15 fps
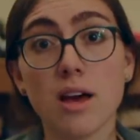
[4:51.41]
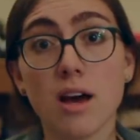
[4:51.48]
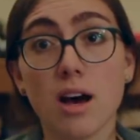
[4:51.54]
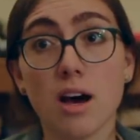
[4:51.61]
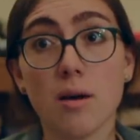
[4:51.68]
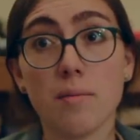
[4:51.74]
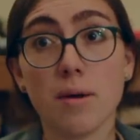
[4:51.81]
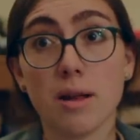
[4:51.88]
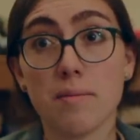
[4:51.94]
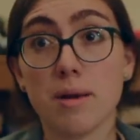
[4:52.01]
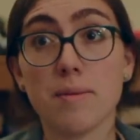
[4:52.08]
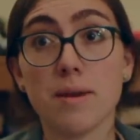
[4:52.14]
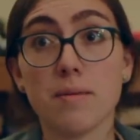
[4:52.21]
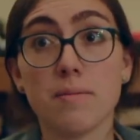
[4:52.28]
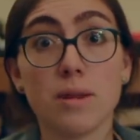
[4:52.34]
Um, and
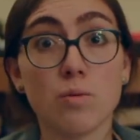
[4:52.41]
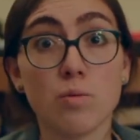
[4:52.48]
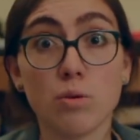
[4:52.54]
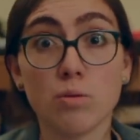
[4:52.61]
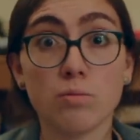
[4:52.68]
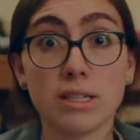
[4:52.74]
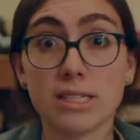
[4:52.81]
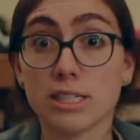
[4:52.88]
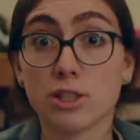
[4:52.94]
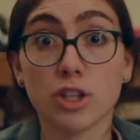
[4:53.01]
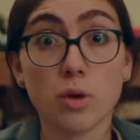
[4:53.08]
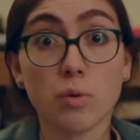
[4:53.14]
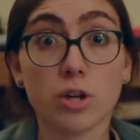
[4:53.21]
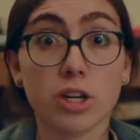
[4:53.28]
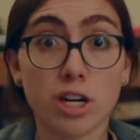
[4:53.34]
maybe they won't
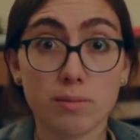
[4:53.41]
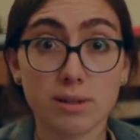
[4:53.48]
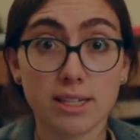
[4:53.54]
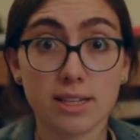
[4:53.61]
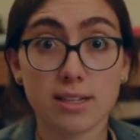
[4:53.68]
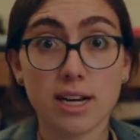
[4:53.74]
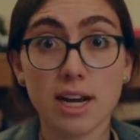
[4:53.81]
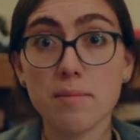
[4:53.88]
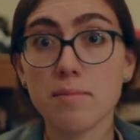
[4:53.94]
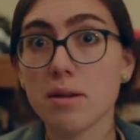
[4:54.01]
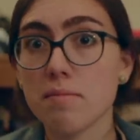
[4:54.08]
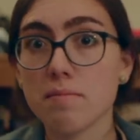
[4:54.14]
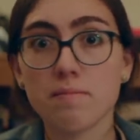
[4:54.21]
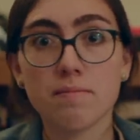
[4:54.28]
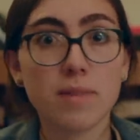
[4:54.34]
necessarily work 100% of the time,
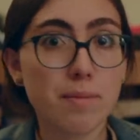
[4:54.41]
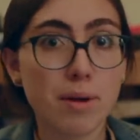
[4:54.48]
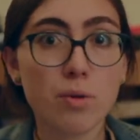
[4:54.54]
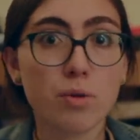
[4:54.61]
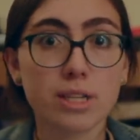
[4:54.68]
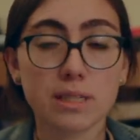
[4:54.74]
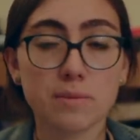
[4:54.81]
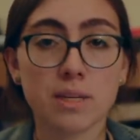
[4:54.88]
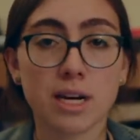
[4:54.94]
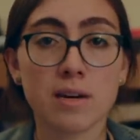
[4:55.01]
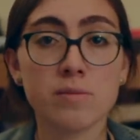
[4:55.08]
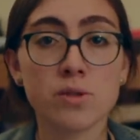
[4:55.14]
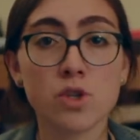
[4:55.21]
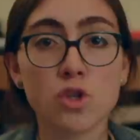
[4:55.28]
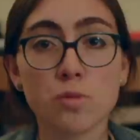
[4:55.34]
but they might work
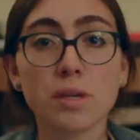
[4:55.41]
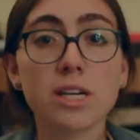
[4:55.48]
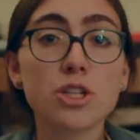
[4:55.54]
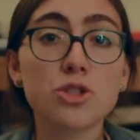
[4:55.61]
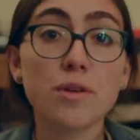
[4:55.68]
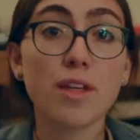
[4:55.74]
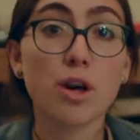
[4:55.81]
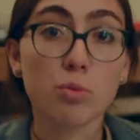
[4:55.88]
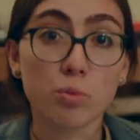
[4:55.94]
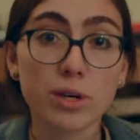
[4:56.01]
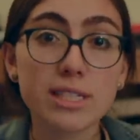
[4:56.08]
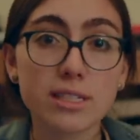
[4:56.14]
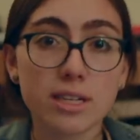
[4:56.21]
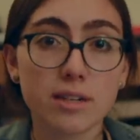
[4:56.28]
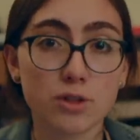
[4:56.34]
sometimes. So because you have that
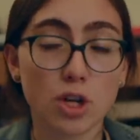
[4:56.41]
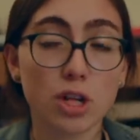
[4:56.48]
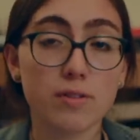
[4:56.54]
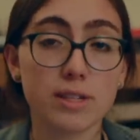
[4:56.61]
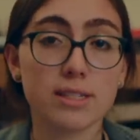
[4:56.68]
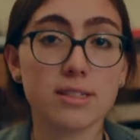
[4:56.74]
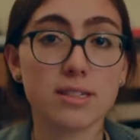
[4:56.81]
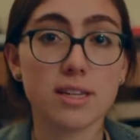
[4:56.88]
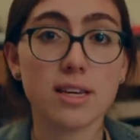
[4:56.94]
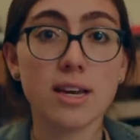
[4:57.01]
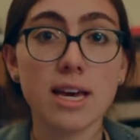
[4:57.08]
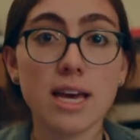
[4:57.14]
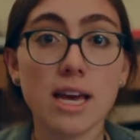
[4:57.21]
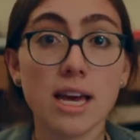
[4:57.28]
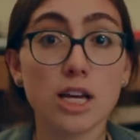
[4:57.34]
risk of solvency,
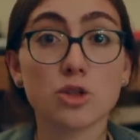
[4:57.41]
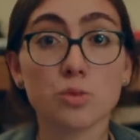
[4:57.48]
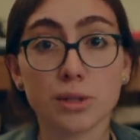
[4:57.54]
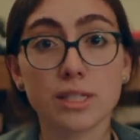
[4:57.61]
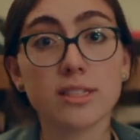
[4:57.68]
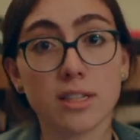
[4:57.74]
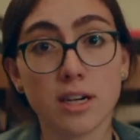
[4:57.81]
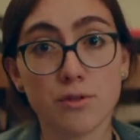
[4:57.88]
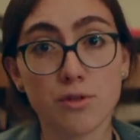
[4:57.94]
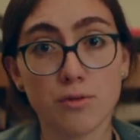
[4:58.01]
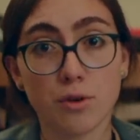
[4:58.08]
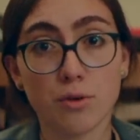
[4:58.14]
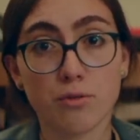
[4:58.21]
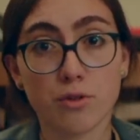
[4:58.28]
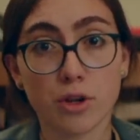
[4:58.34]
it's reason enough to
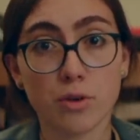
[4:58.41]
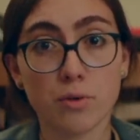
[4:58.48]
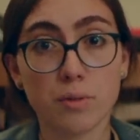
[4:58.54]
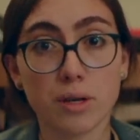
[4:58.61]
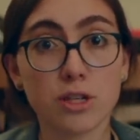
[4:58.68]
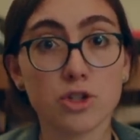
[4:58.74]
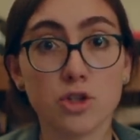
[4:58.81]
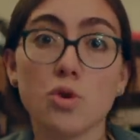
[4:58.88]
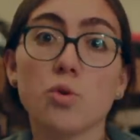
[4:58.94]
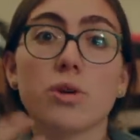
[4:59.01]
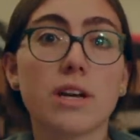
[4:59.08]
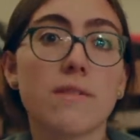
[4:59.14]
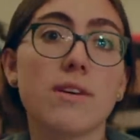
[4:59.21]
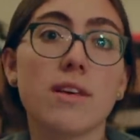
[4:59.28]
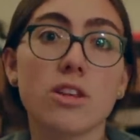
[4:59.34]
vote for you because you're
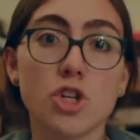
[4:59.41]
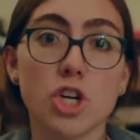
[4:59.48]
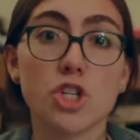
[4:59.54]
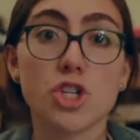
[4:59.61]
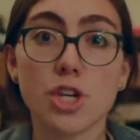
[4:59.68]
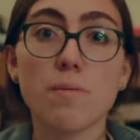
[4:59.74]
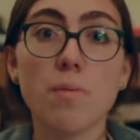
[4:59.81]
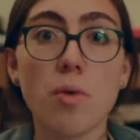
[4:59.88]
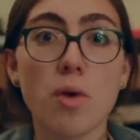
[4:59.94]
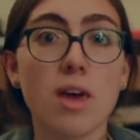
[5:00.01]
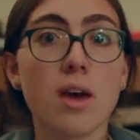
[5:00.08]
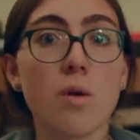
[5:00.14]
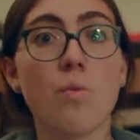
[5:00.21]
giving the judge something